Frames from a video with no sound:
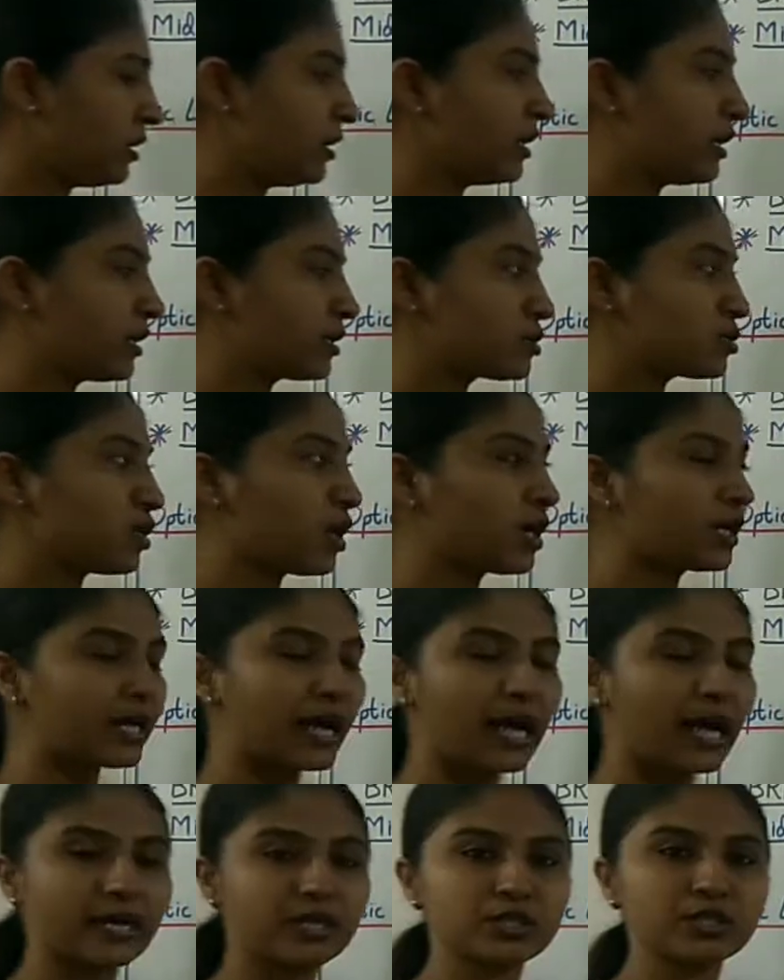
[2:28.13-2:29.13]
It is not
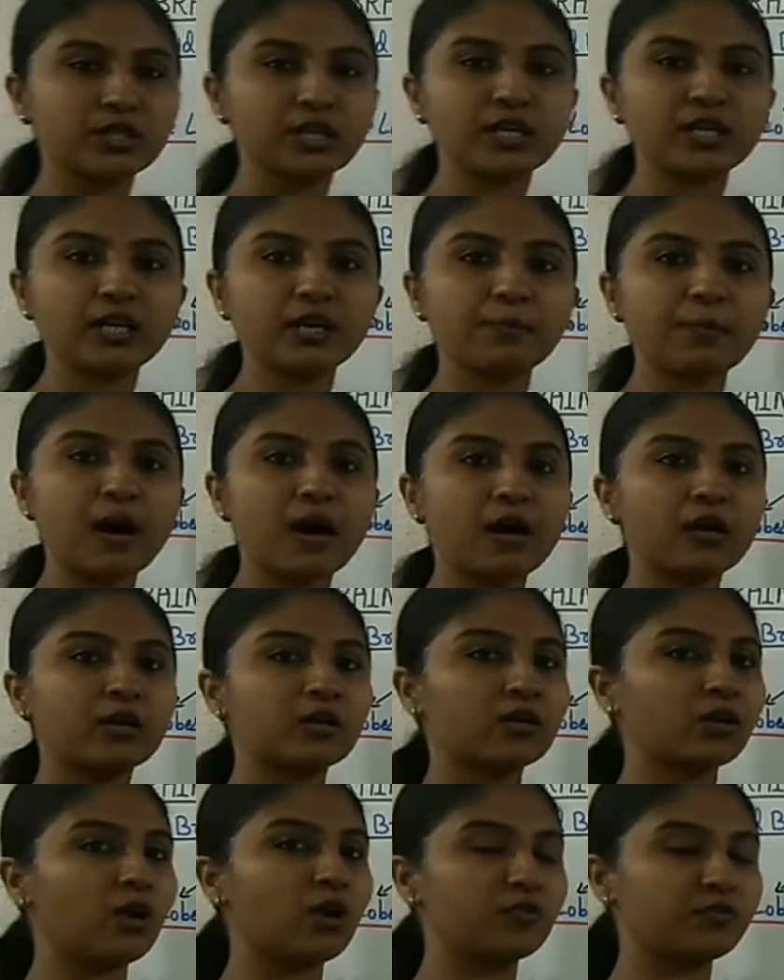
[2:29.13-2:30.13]
actually a part
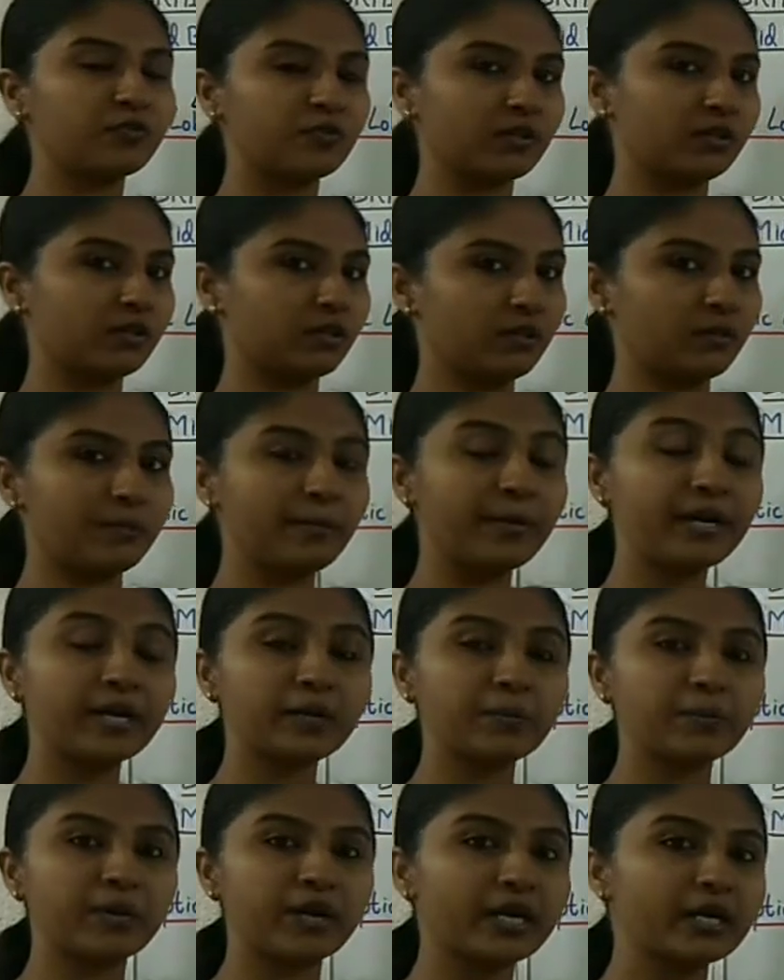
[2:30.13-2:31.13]
of
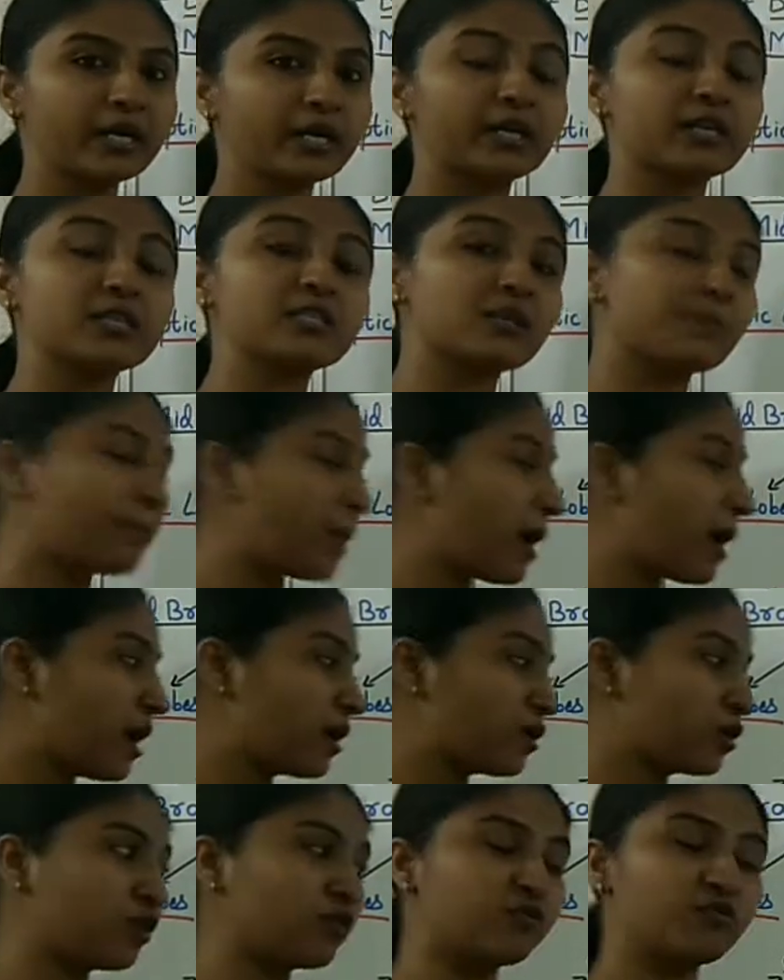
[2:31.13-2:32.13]
midbrain, it is a
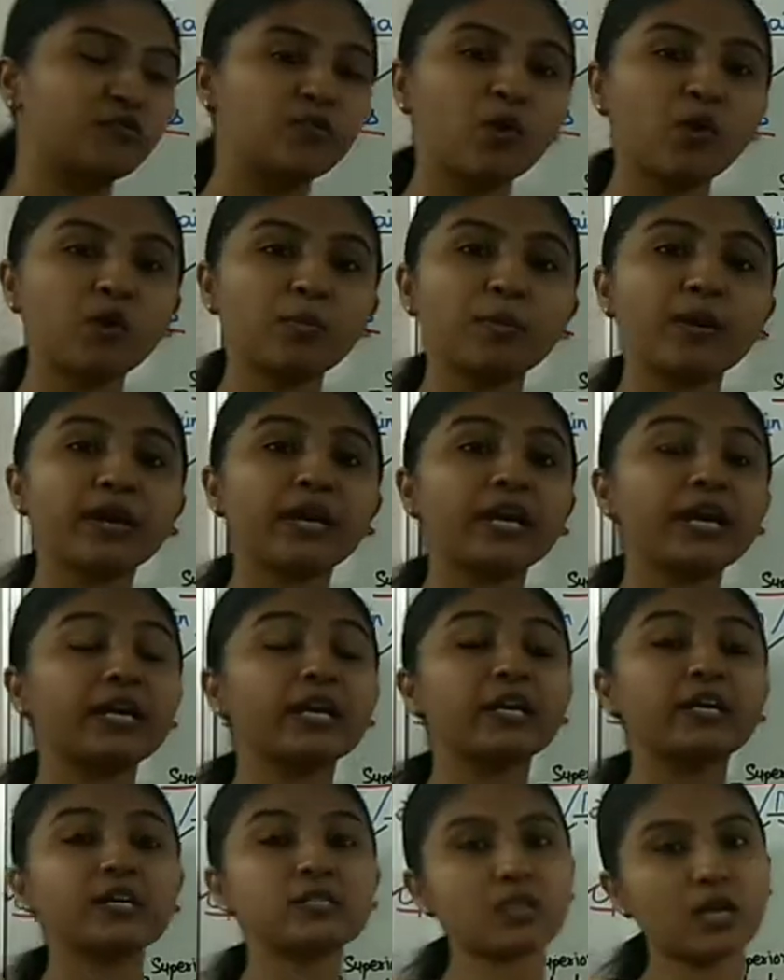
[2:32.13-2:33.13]
part of forebrain and
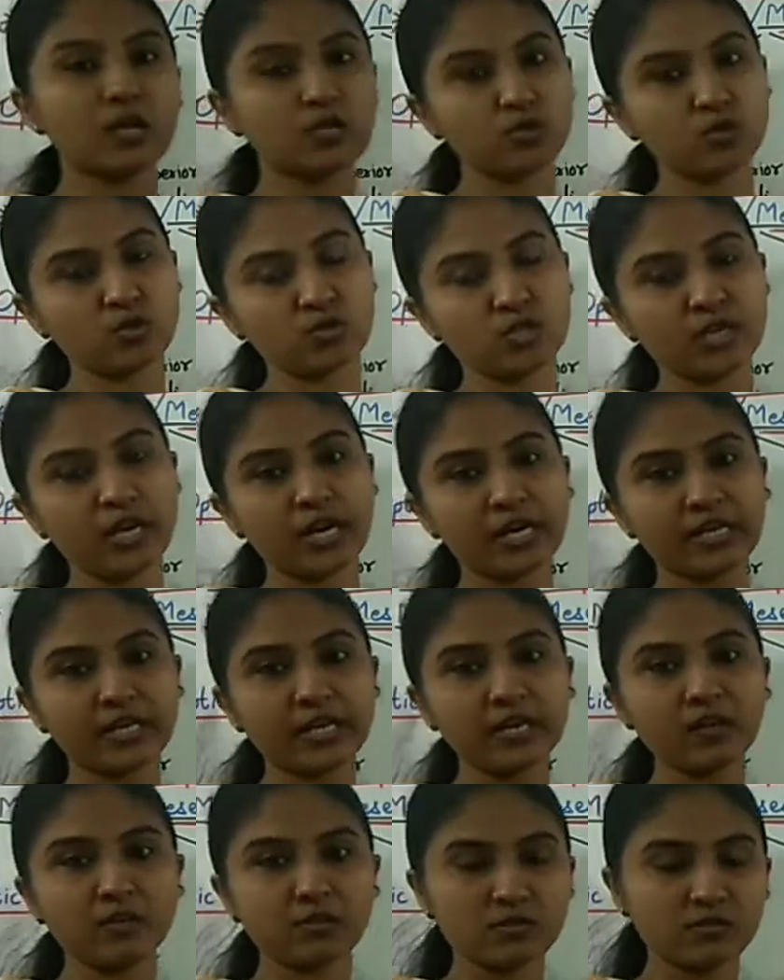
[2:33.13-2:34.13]
it is
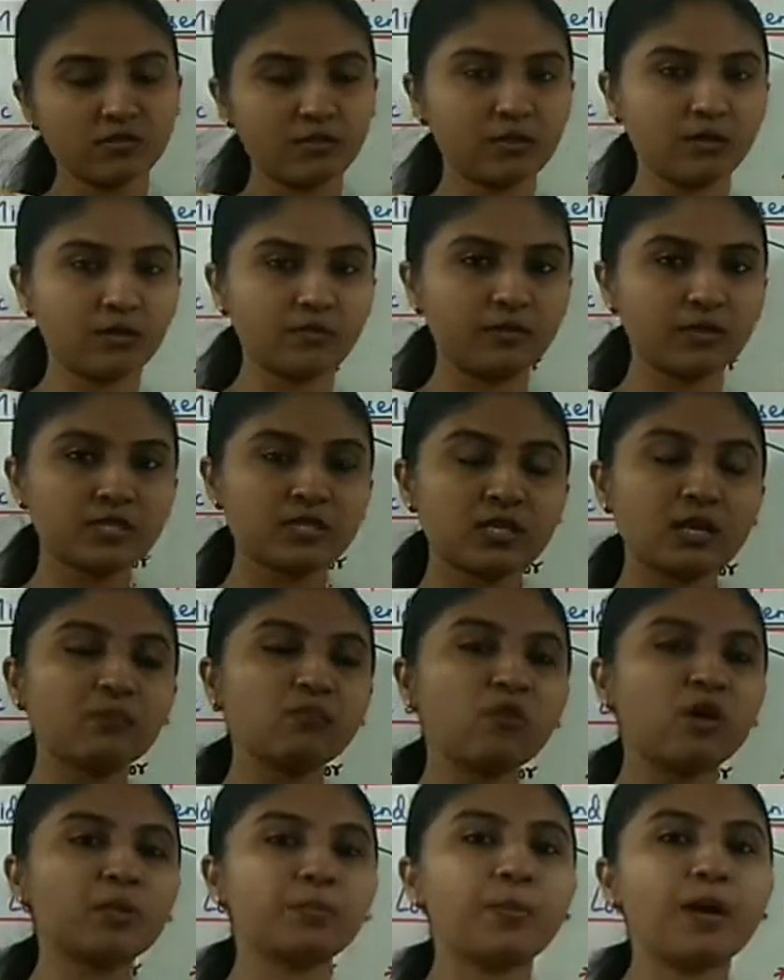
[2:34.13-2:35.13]
associated with
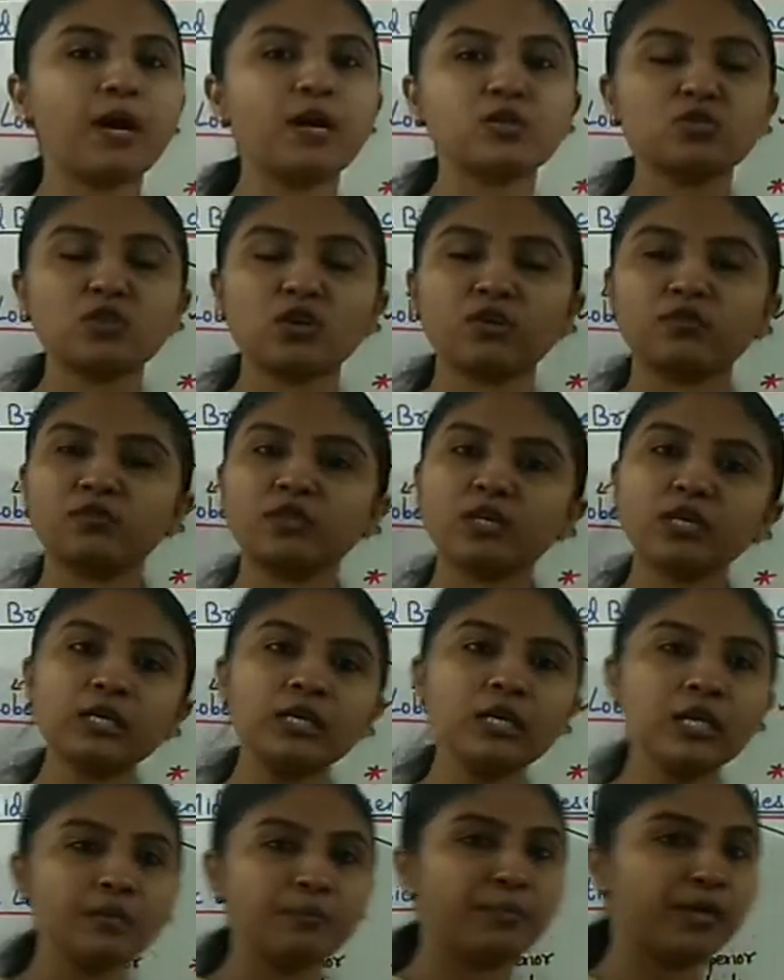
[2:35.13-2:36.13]
somewhat parts of the
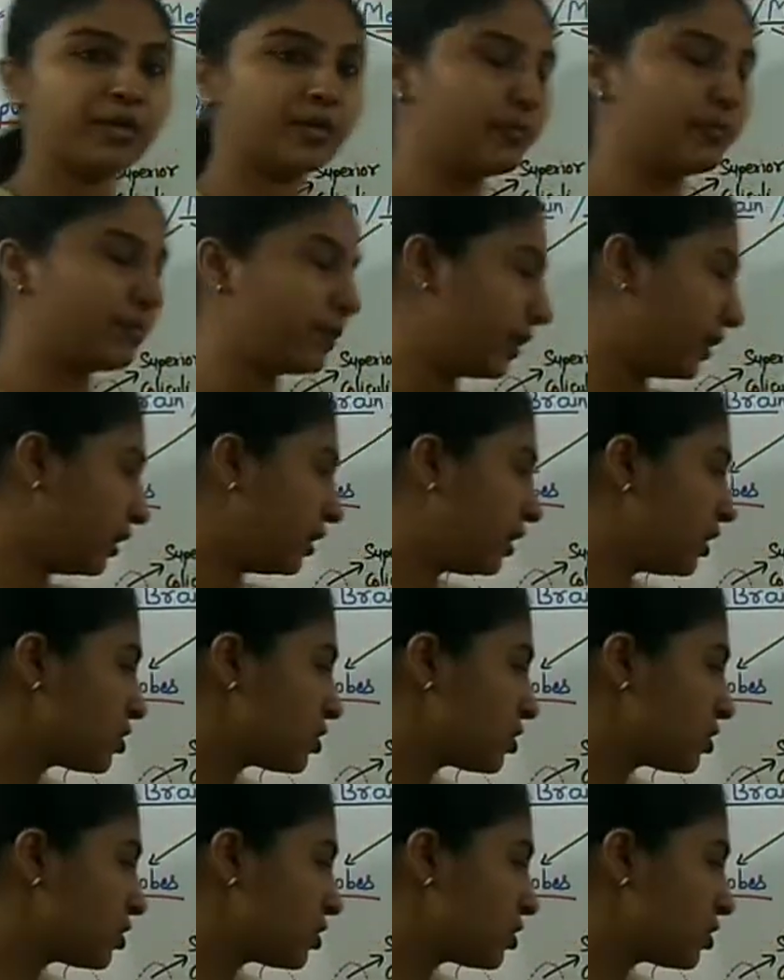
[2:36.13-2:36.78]
midbrain.